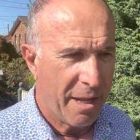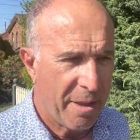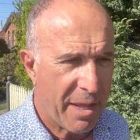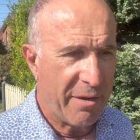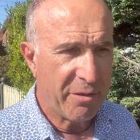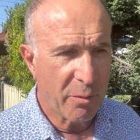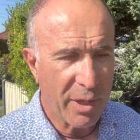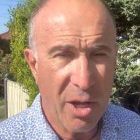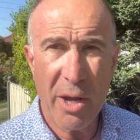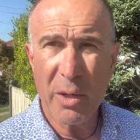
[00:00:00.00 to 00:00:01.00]
that if you
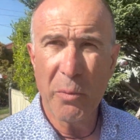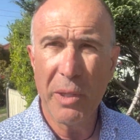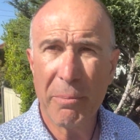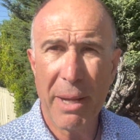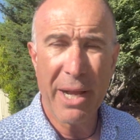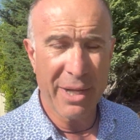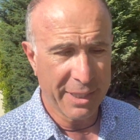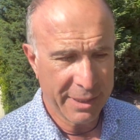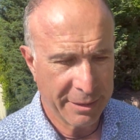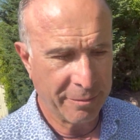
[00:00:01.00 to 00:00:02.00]
rely on willpower
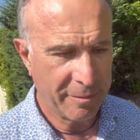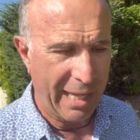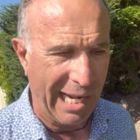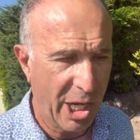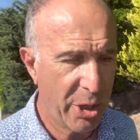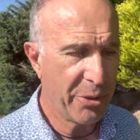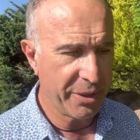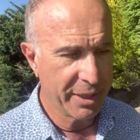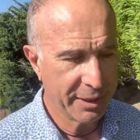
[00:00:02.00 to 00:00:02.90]
alone,